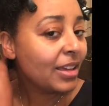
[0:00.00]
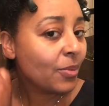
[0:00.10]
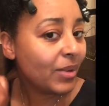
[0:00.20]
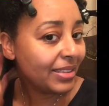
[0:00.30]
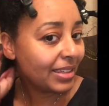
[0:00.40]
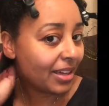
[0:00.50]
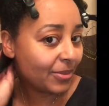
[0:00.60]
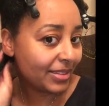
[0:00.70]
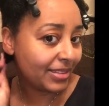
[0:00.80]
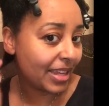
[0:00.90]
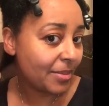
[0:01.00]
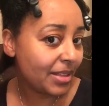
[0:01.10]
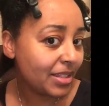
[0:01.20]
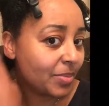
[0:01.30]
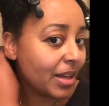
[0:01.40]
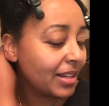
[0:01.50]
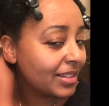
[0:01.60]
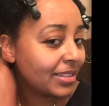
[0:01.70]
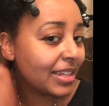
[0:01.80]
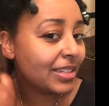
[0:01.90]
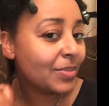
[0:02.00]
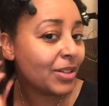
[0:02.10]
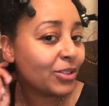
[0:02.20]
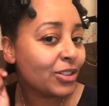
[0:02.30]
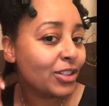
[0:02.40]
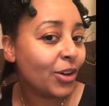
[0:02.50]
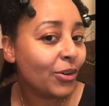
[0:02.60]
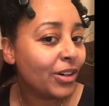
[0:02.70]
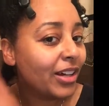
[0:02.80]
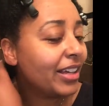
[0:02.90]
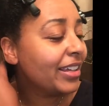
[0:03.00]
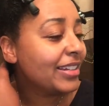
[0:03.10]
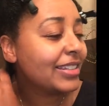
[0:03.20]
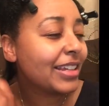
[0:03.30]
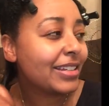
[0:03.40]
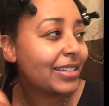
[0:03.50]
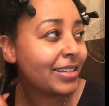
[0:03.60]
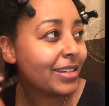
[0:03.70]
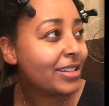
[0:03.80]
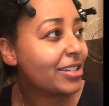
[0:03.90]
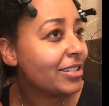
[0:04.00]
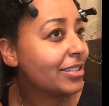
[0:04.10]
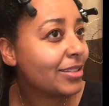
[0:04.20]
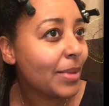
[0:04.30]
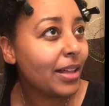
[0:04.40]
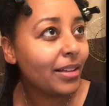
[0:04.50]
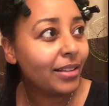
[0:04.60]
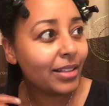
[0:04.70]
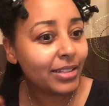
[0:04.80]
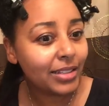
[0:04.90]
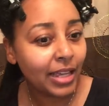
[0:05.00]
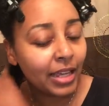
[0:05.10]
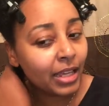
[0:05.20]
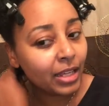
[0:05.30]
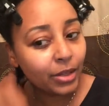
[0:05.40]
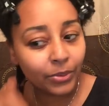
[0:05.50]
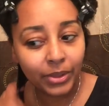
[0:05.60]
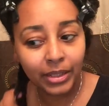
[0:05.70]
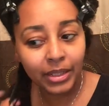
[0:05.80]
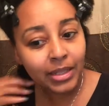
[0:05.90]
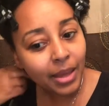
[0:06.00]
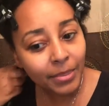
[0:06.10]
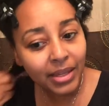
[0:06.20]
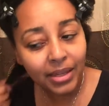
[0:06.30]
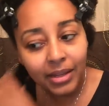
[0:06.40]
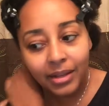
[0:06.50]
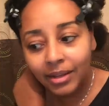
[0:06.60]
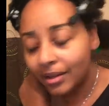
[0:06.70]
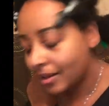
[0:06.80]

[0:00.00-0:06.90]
one thing I will say about these products, they smell so good. It's like a Tunisian smell. It's like really yummy.